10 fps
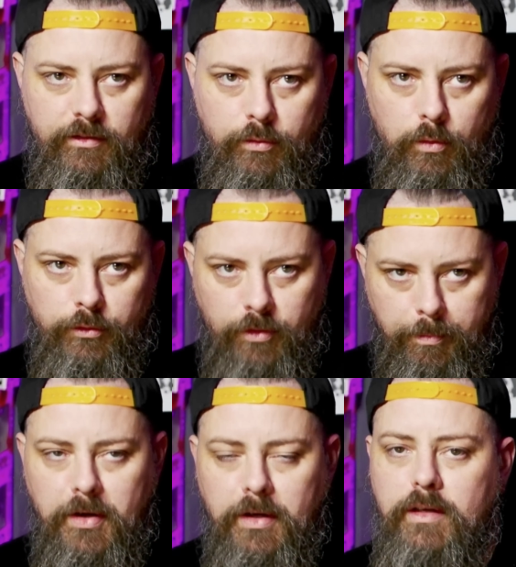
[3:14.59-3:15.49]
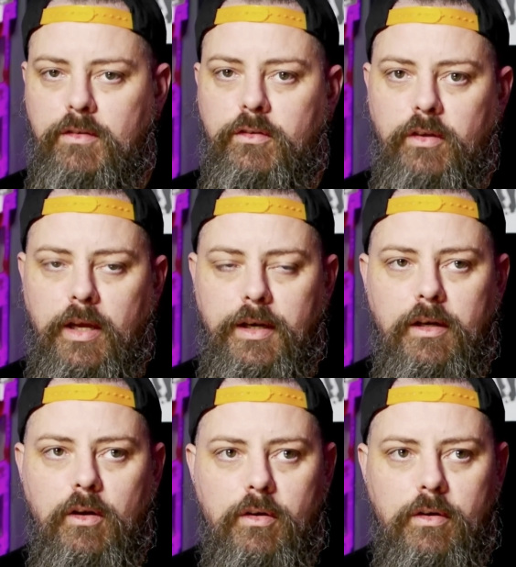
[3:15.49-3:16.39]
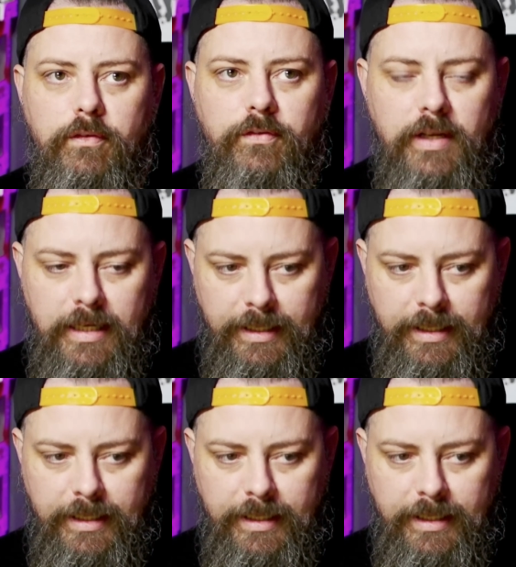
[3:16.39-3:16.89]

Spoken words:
towards debunkers and a lot of